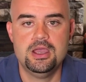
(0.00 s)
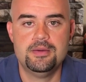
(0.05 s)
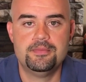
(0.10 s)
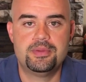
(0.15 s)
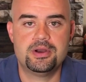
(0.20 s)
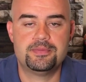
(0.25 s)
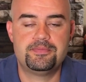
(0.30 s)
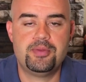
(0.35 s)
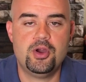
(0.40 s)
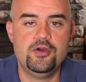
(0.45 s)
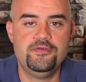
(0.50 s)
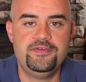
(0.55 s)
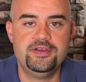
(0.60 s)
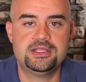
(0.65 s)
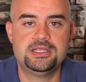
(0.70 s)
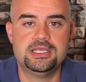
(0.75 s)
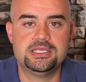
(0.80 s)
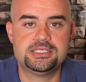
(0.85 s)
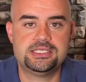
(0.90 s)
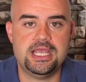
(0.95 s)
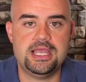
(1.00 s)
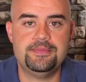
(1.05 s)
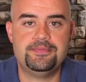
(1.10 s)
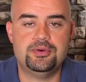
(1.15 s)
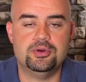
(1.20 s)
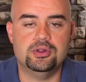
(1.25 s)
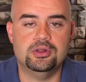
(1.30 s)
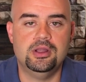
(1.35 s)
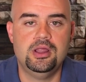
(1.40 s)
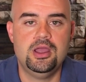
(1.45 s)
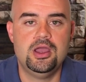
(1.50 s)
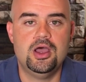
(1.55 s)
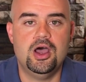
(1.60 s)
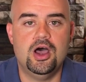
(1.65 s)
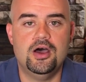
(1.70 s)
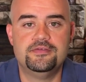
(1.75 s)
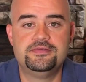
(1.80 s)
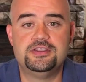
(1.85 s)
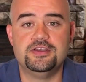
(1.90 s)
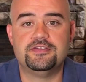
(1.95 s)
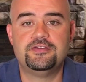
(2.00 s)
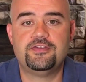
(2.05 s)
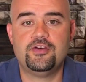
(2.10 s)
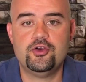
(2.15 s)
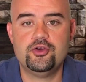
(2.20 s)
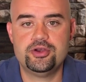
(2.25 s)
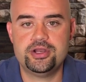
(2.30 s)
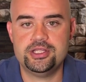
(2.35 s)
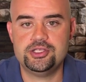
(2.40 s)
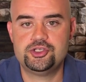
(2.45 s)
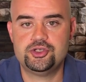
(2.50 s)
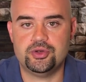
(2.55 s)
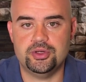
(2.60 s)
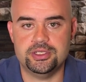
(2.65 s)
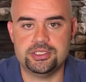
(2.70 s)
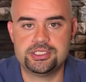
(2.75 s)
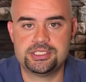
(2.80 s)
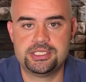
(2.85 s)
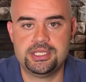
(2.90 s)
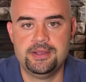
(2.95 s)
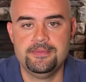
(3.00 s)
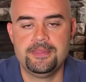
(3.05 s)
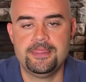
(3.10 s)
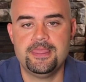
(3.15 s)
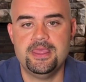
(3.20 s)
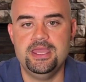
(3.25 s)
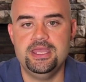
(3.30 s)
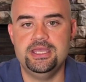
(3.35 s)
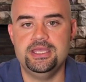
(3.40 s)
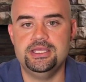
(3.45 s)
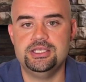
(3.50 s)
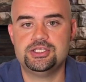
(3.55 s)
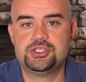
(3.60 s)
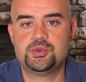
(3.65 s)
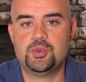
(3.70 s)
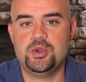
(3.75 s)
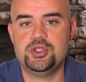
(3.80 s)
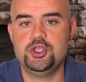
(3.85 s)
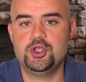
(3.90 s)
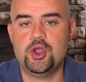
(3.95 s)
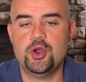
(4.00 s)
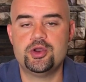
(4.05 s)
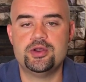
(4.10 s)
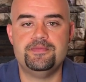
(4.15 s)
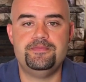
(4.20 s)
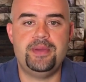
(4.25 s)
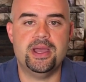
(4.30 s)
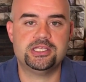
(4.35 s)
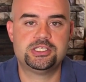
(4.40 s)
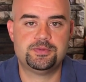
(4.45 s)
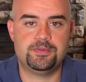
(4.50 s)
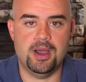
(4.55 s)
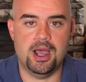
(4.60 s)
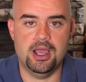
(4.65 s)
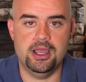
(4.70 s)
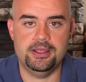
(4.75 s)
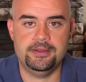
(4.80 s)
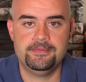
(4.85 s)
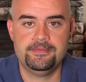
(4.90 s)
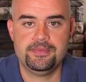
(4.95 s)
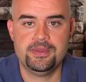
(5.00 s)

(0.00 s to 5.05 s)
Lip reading: But a perfect example of deferred interest is when you go to Best Buy